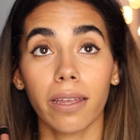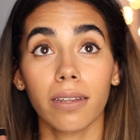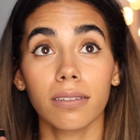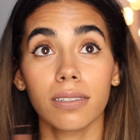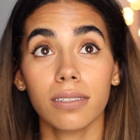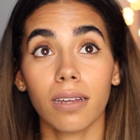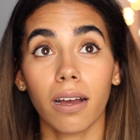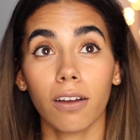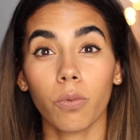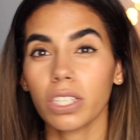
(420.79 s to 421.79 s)
And
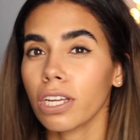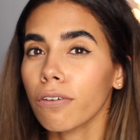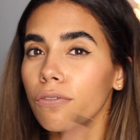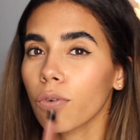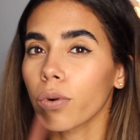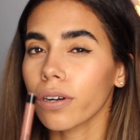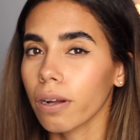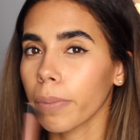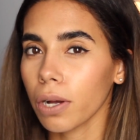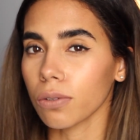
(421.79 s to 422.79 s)
watch out for
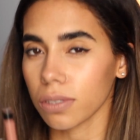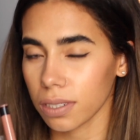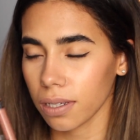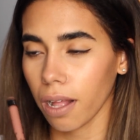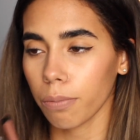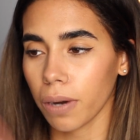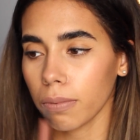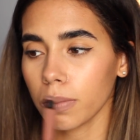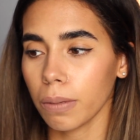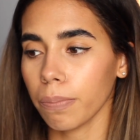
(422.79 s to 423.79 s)
a post. I'll
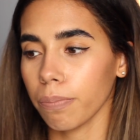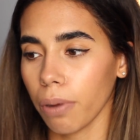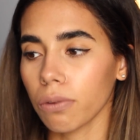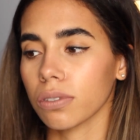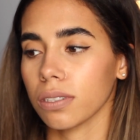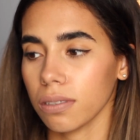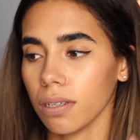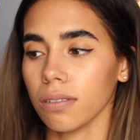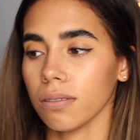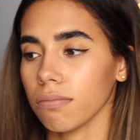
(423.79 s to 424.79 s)
probably post
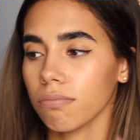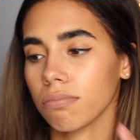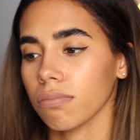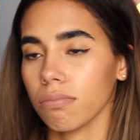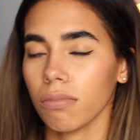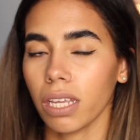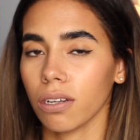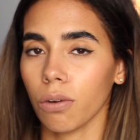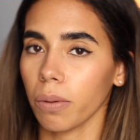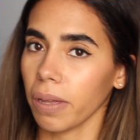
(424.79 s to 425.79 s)
and let you
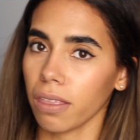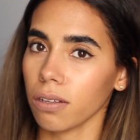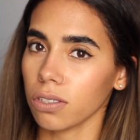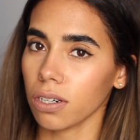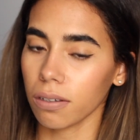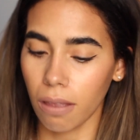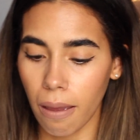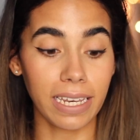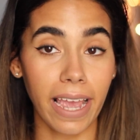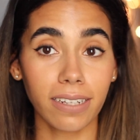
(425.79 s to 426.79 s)
know what my thoughts are.
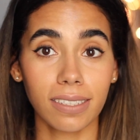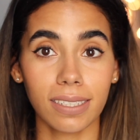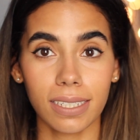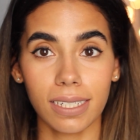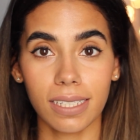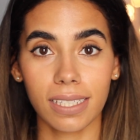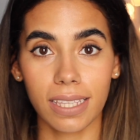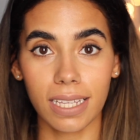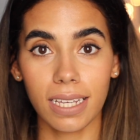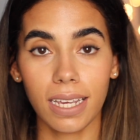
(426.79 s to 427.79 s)
Next is
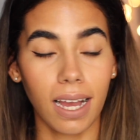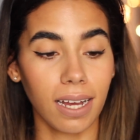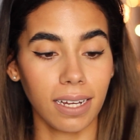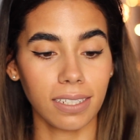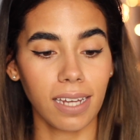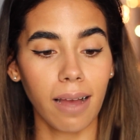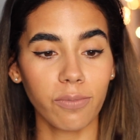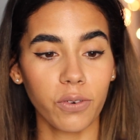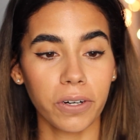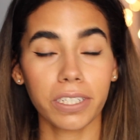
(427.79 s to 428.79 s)
the
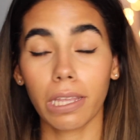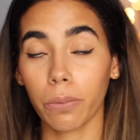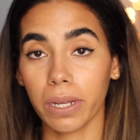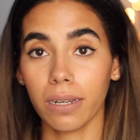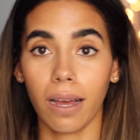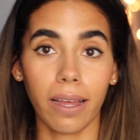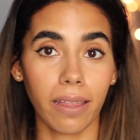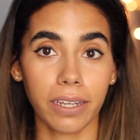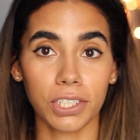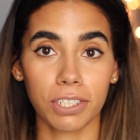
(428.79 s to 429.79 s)
Tom Ford liquid
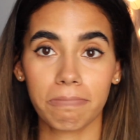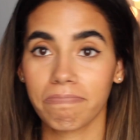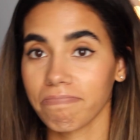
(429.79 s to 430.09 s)
eyeliner.